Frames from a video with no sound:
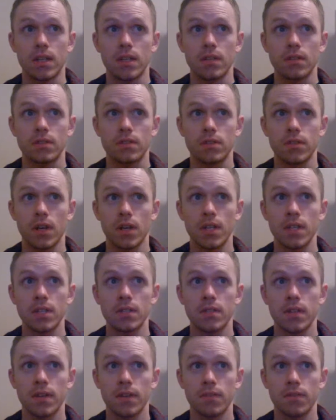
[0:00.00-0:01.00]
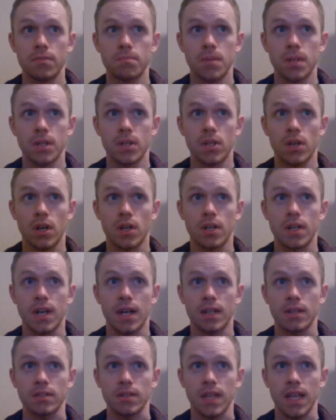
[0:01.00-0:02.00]
Studies have been done
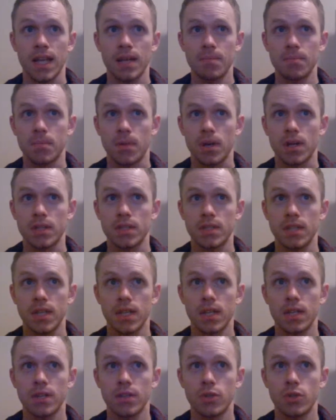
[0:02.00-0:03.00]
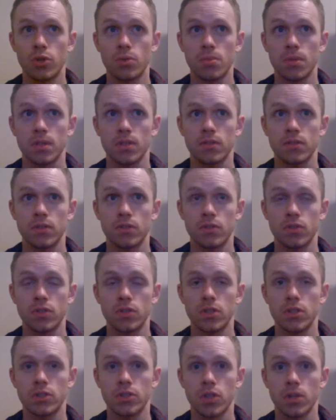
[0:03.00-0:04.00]
on lab mice and humans to
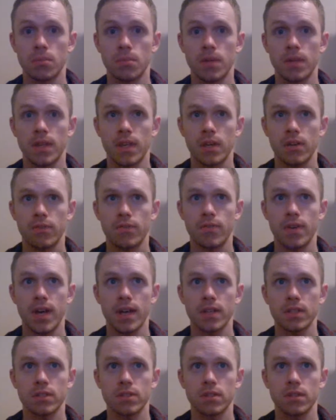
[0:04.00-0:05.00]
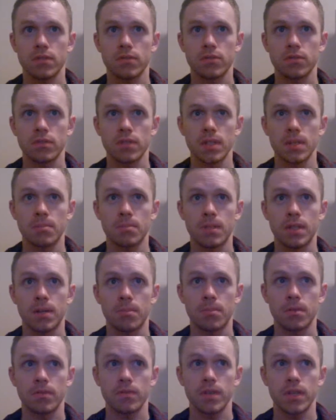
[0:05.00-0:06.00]
determine the effects of sleep
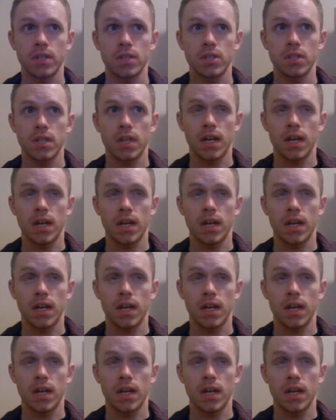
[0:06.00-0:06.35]
deprivation